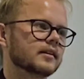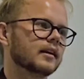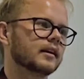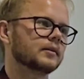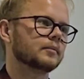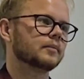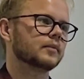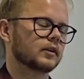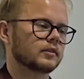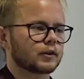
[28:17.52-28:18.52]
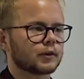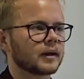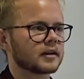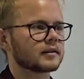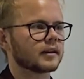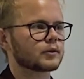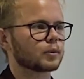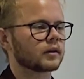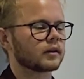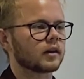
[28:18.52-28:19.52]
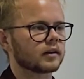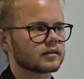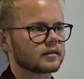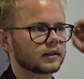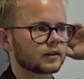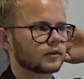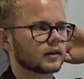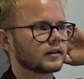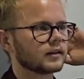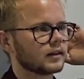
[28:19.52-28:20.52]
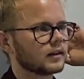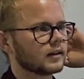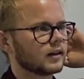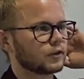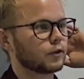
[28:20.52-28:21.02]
it like, because I could imagine that's one of the hardest things, right? I